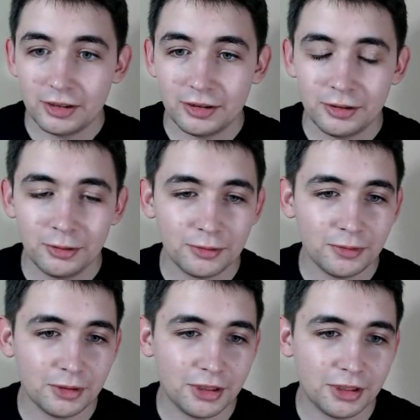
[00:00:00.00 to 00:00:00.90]

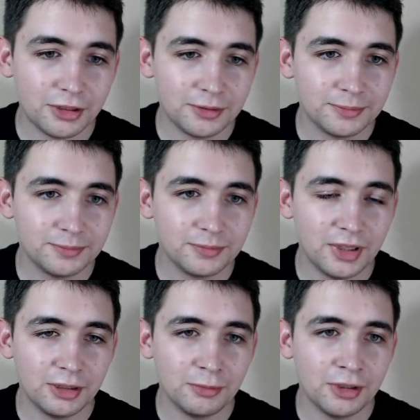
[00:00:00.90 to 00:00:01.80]
useful here,
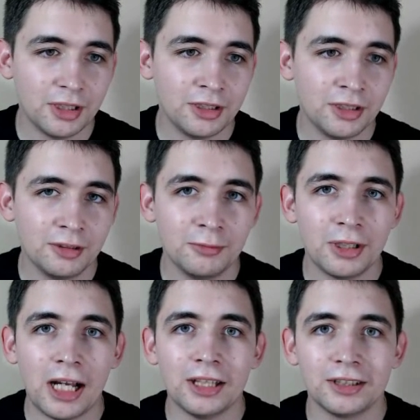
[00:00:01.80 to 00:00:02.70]
and we
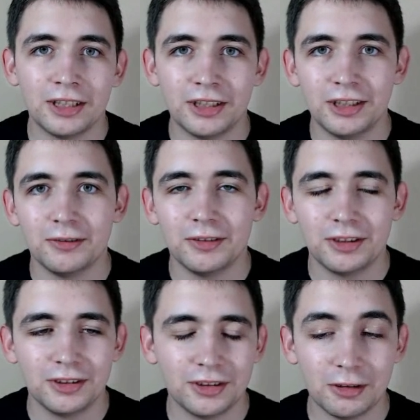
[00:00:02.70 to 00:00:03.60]
can't get rid of
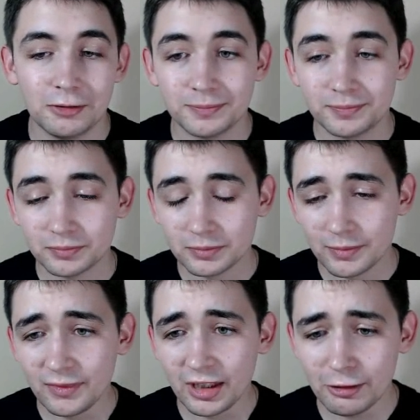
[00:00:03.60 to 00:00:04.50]
it, so
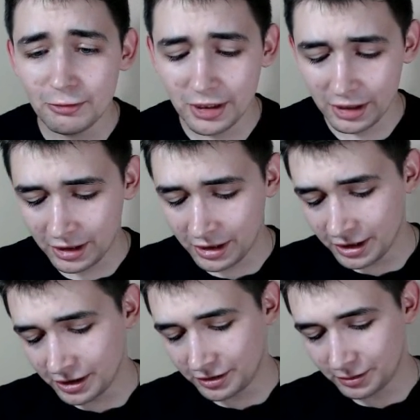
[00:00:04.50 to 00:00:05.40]
it
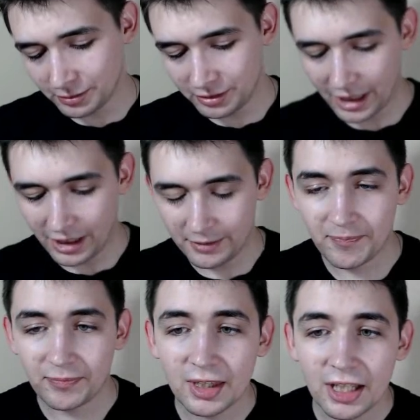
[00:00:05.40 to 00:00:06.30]
needs to stay.
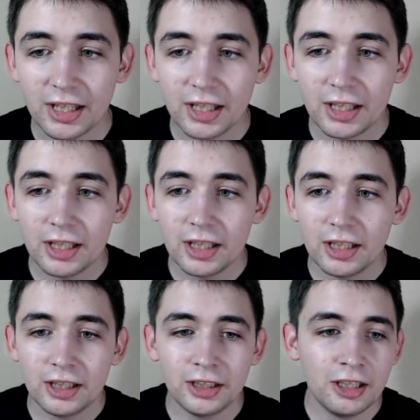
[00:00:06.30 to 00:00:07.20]

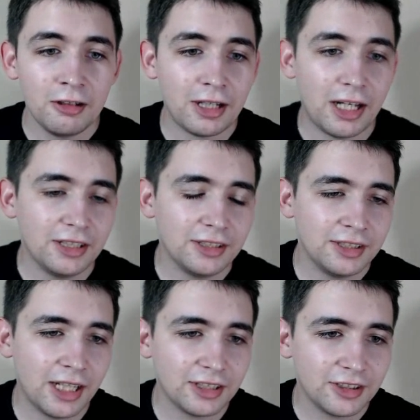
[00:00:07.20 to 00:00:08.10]
Okay,
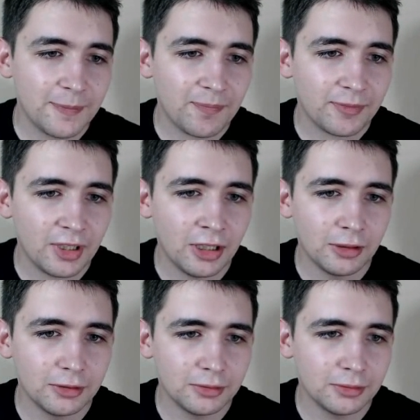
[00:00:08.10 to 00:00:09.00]
next.
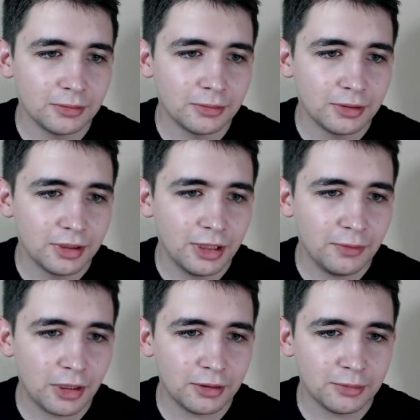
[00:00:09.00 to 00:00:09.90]
If
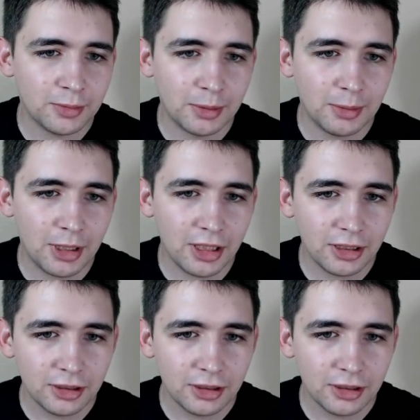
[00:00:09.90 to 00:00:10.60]
you are blah blah blah